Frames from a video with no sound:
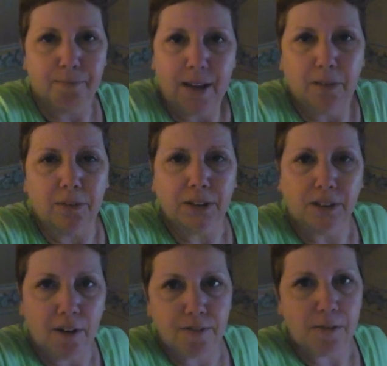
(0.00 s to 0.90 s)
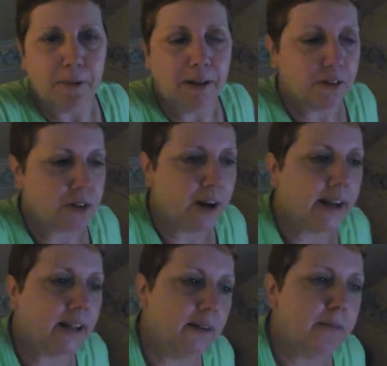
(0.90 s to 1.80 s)
that was off the beaten
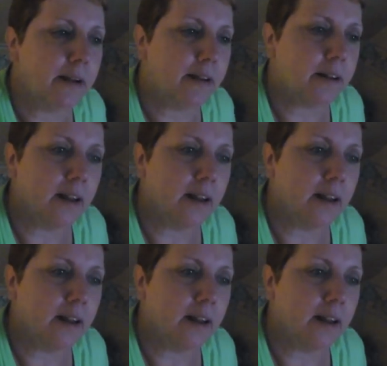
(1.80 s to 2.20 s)
track a little bit.